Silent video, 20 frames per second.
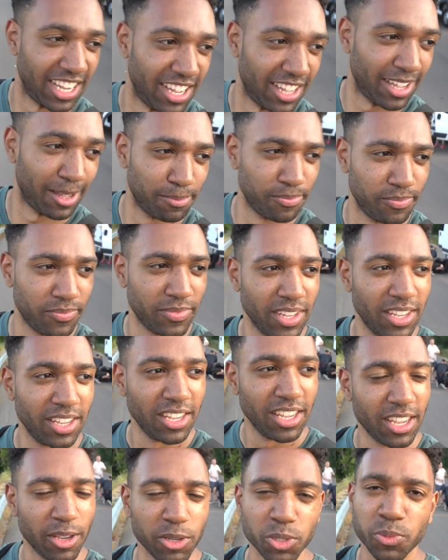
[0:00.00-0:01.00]
Um,
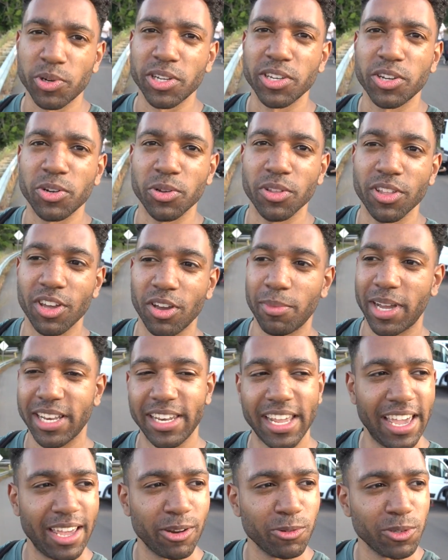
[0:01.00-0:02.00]
it was pretty cool though. My
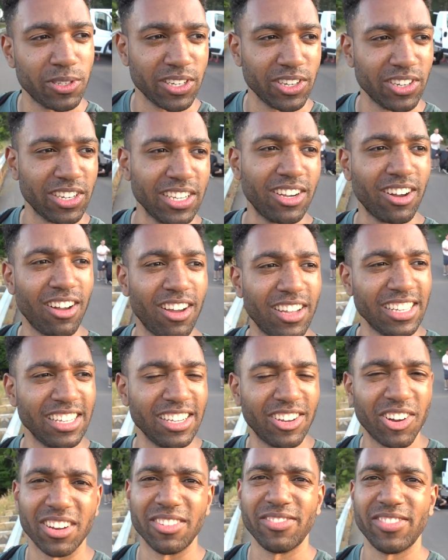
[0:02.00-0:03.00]
dad was here. He caught
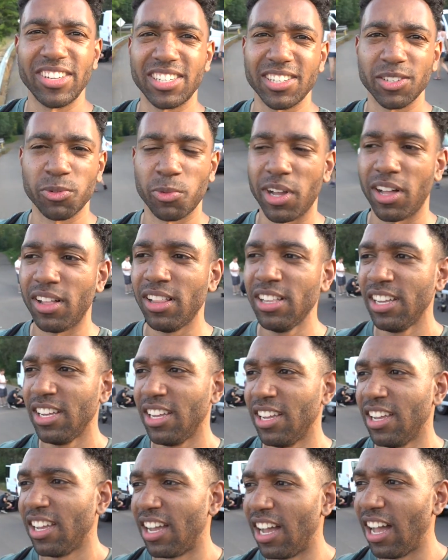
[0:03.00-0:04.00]
he caught a fish as well.
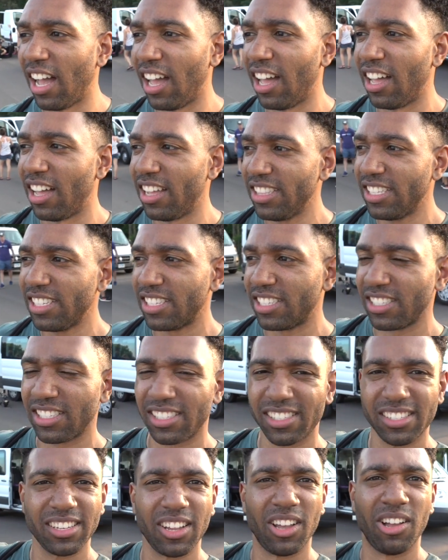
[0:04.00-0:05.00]
Uh, this
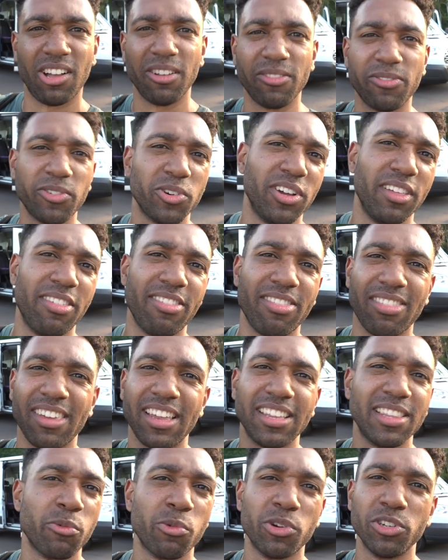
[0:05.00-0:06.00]
is all for a
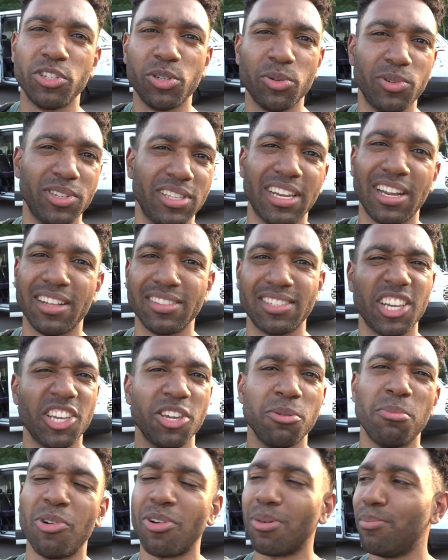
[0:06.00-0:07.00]
thing that we're doing that I'll tell
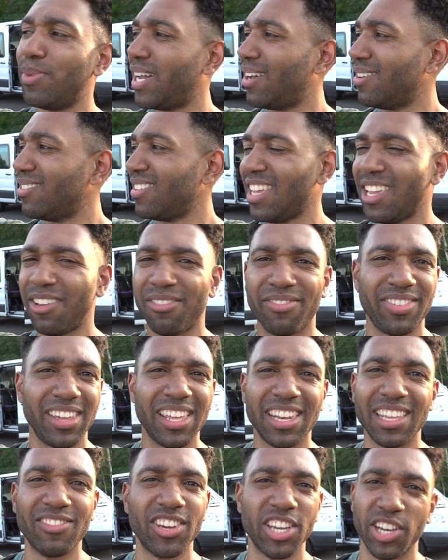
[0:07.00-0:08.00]
you more about if
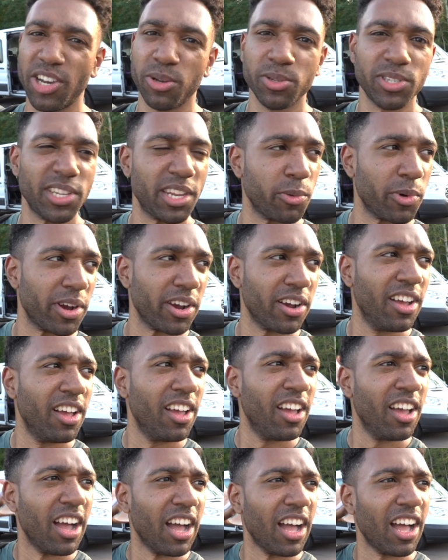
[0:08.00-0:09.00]
it even goes anywhere.
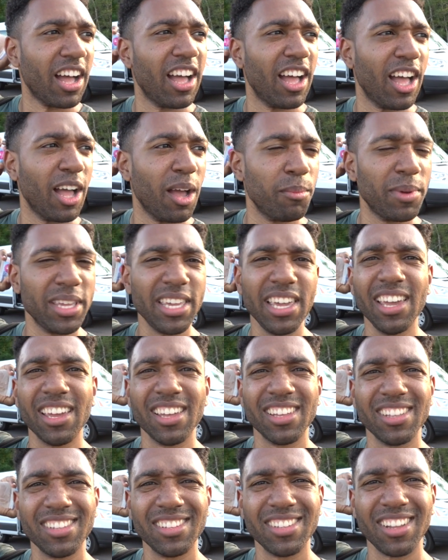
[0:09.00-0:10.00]
Uh, but
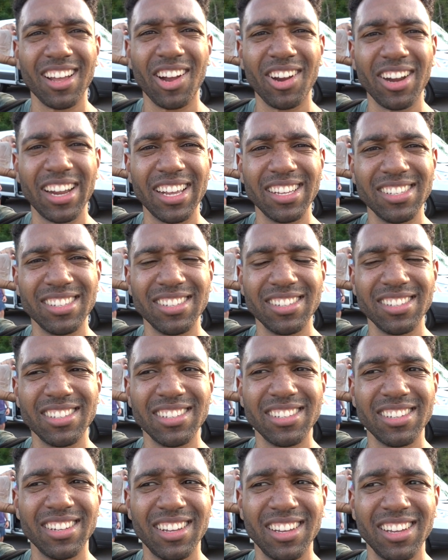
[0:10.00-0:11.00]
yeah, all right.
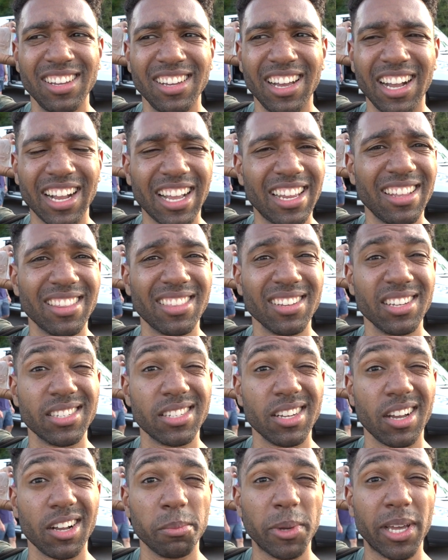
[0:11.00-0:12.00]
I got nothing else
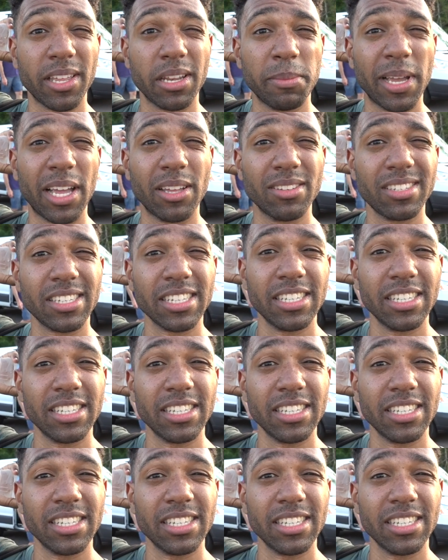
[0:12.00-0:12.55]
to talk about. I'm out.